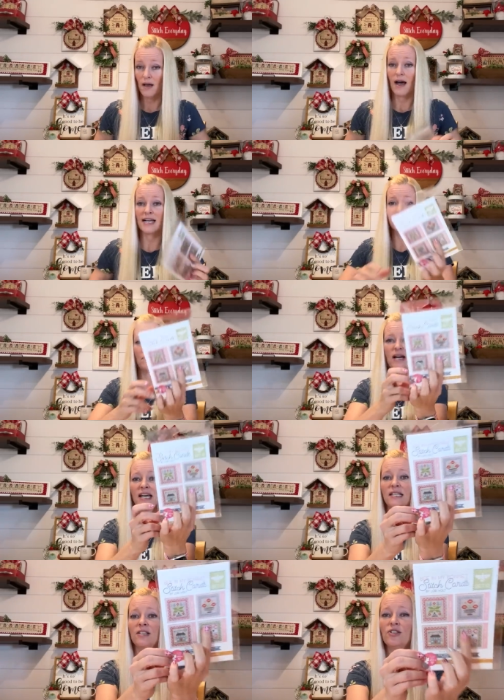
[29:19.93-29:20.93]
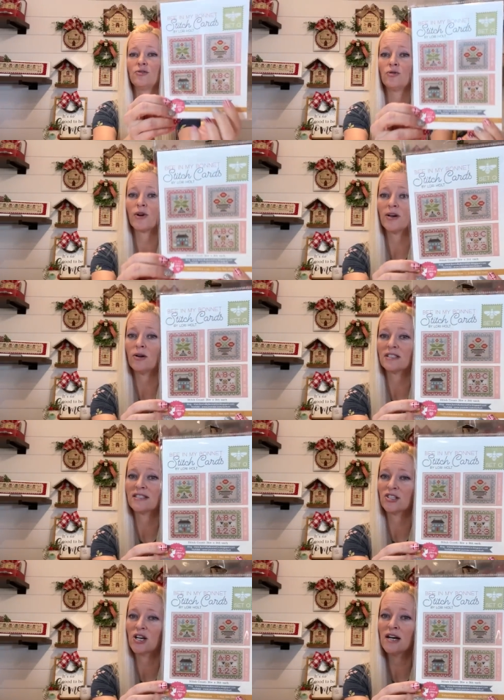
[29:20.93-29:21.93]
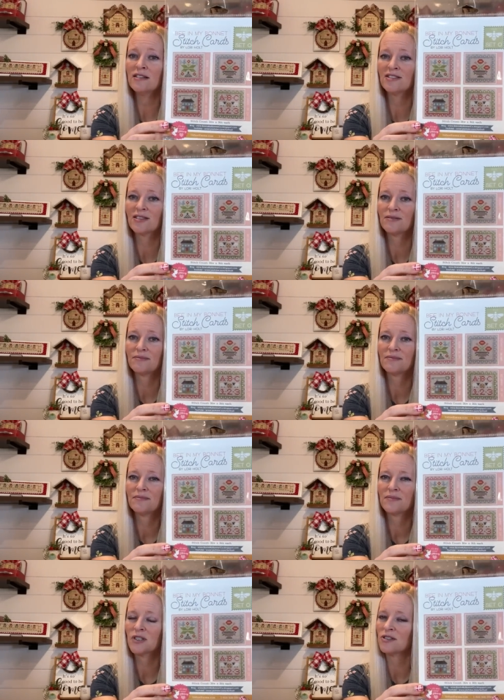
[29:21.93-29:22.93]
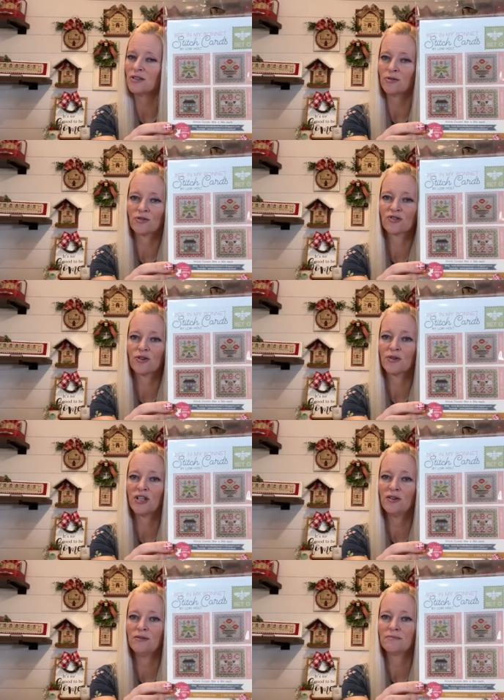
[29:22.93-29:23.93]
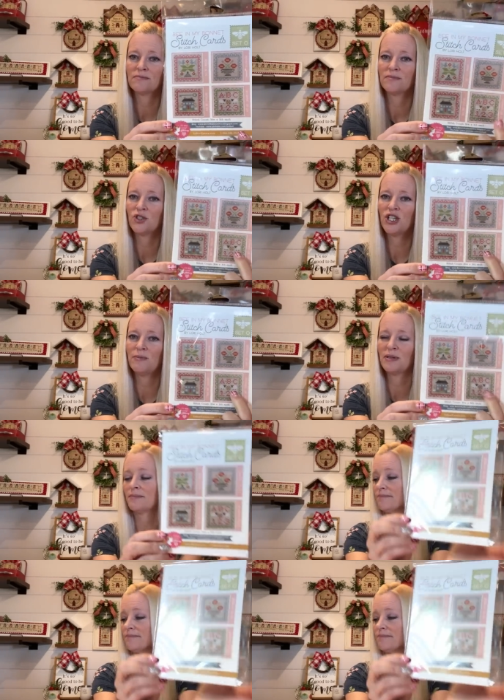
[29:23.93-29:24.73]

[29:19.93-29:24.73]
I did buy the new Lori Holt Stitch cards because those are so cute. cheap.